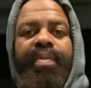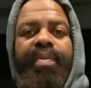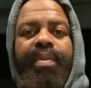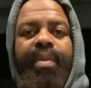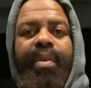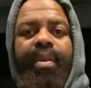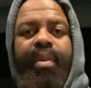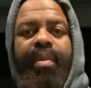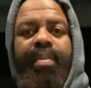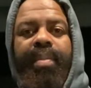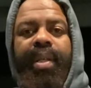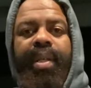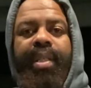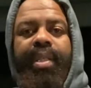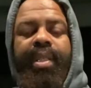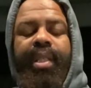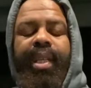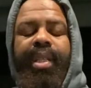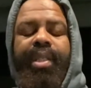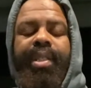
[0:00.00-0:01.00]
for
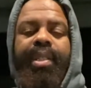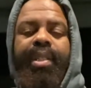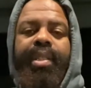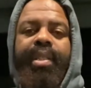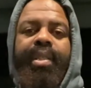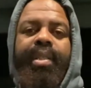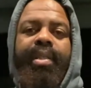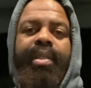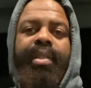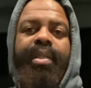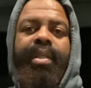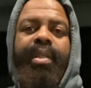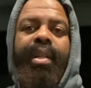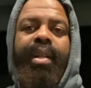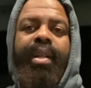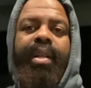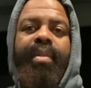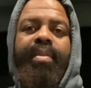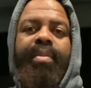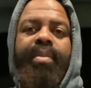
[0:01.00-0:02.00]
meditation,
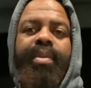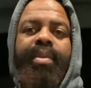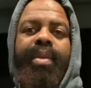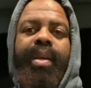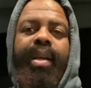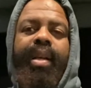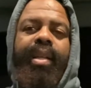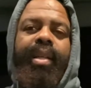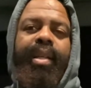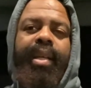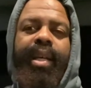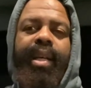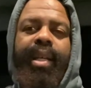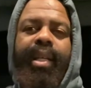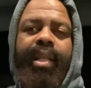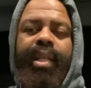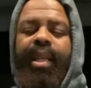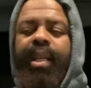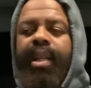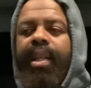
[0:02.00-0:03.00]
so I can kind
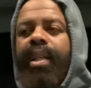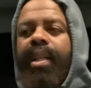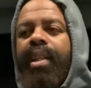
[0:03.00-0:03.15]
of get it